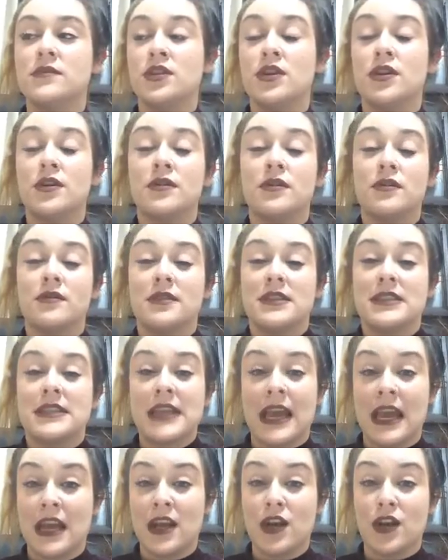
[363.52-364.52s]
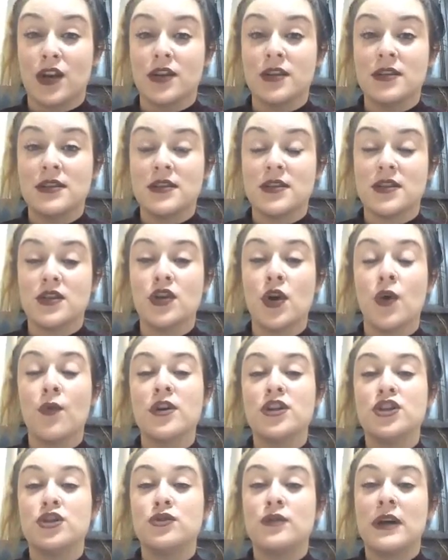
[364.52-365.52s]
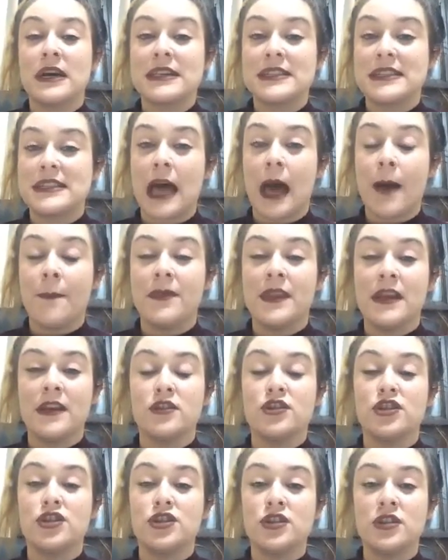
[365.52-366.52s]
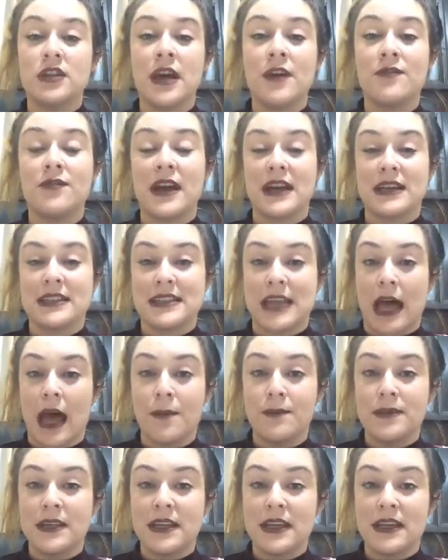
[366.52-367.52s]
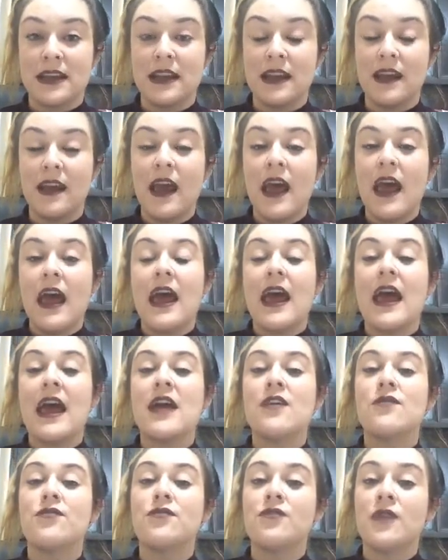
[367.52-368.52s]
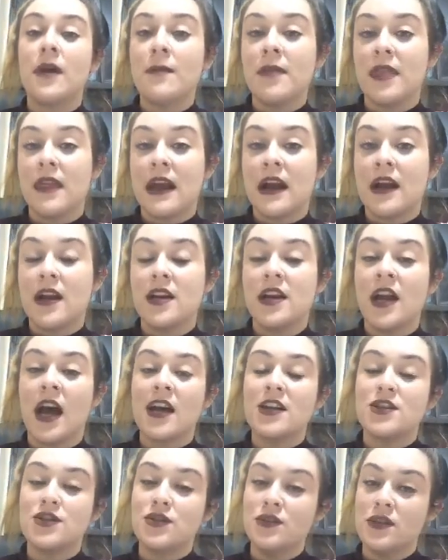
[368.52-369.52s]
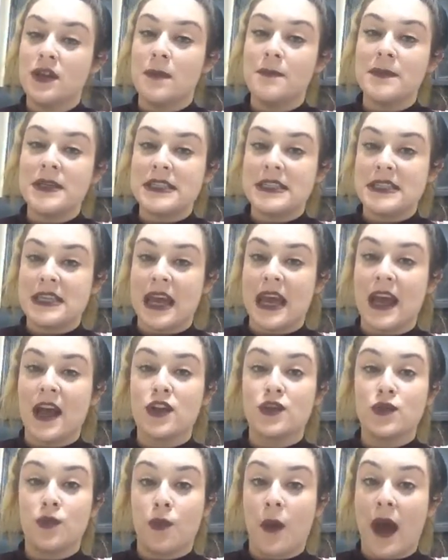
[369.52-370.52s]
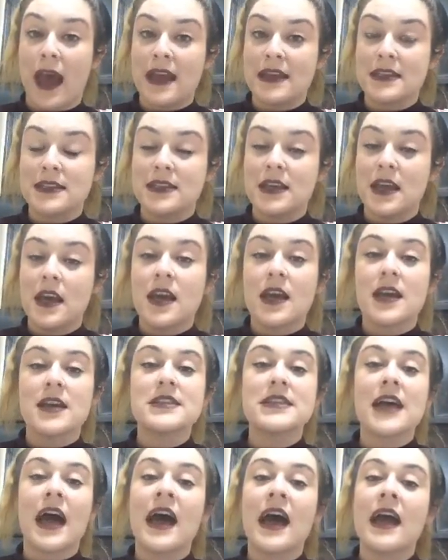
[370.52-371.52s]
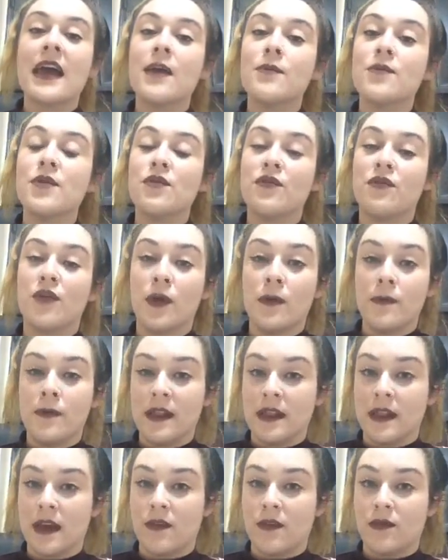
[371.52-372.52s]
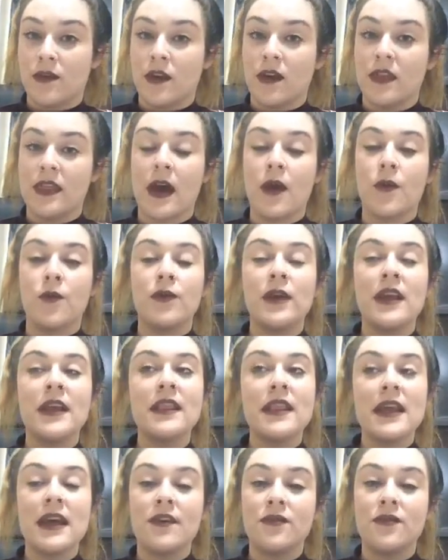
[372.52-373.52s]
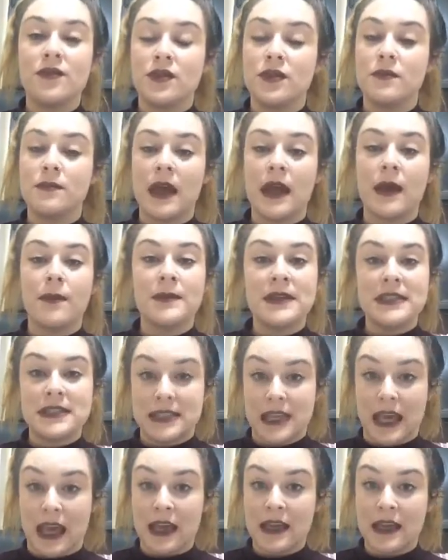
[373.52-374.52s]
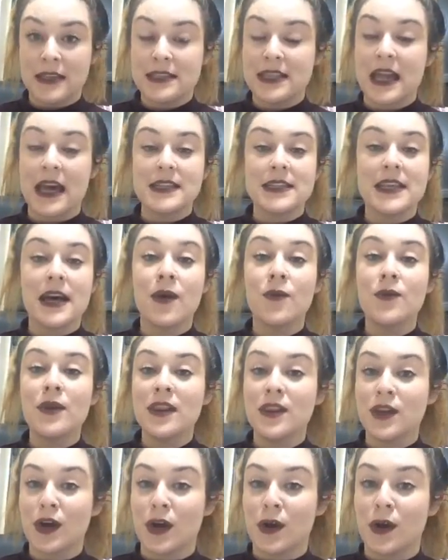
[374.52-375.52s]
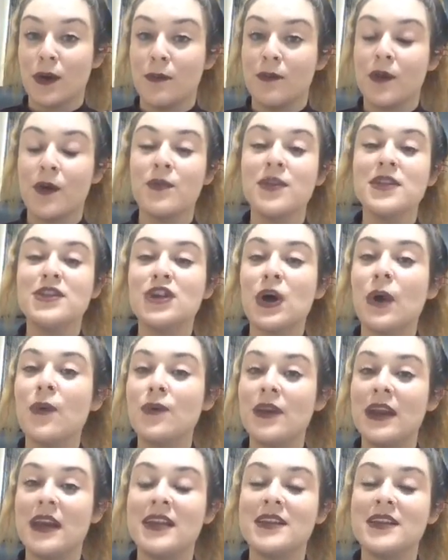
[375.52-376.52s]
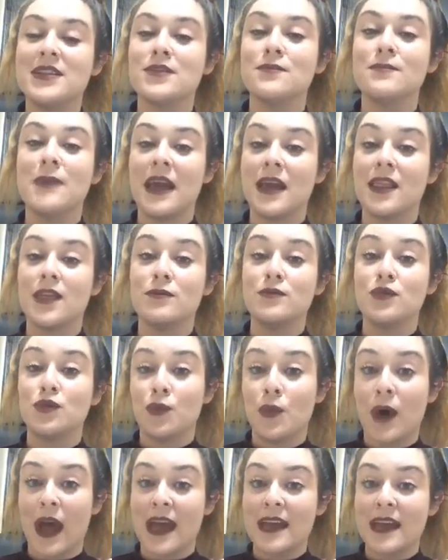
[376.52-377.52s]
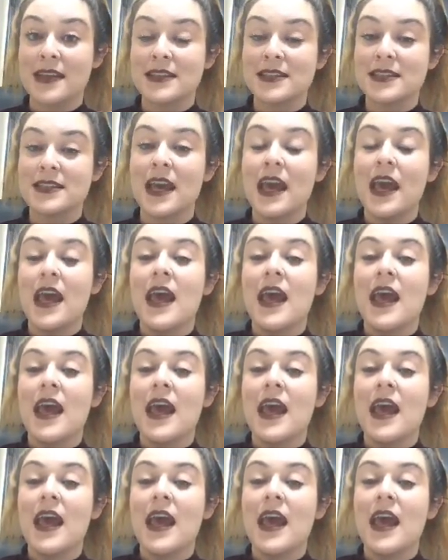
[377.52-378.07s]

your standards, know what you accept and you shouldn't have accepted, and from there, not do the mistake twice. Because I am a firm believer that we live to make mistakes. That's how we learn, but we don't need to make them twice.